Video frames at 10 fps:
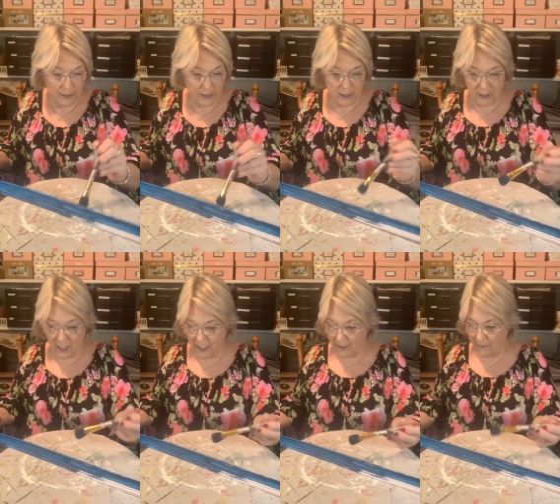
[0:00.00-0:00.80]
This is a
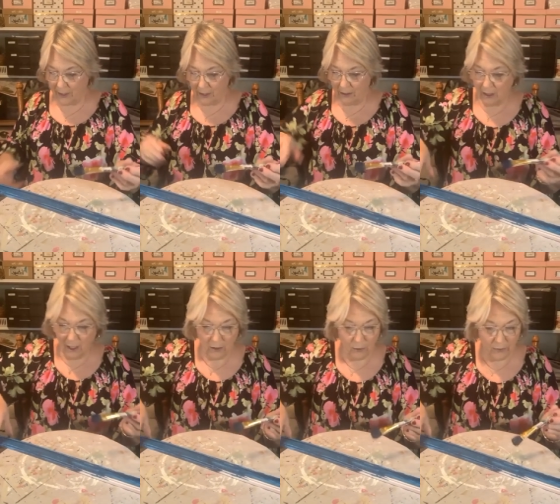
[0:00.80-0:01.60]
kind of a
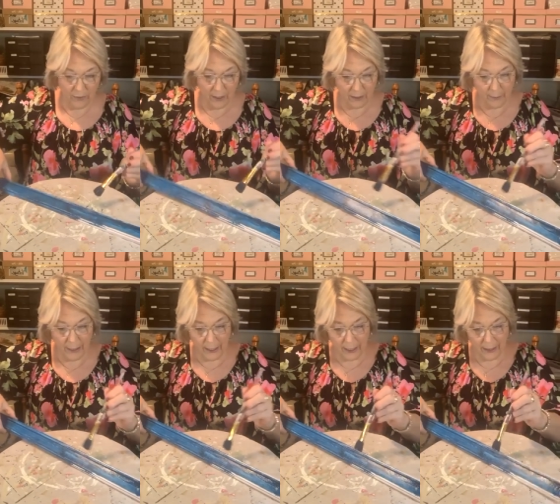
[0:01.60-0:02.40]
awkward thing to
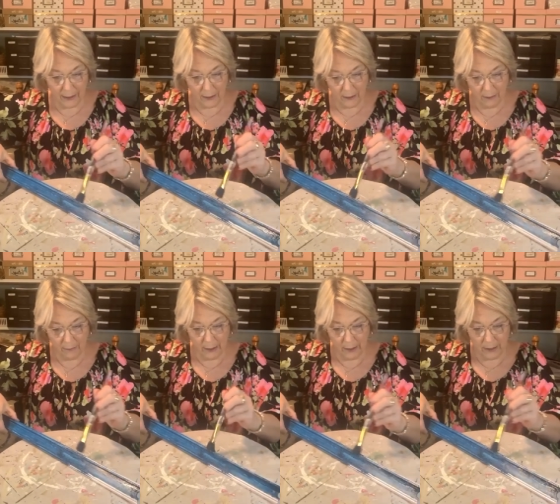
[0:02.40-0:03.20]
paint,
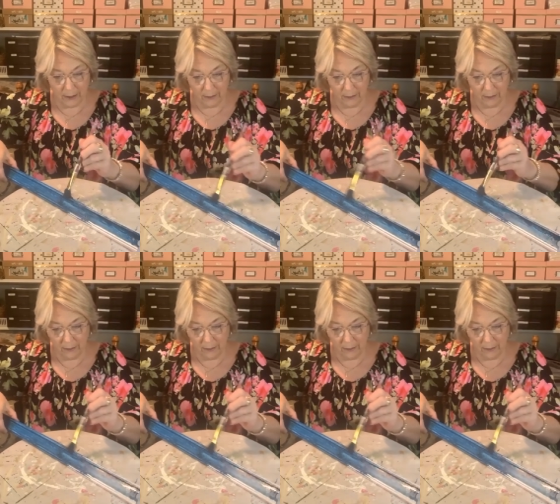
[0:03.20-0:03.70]
but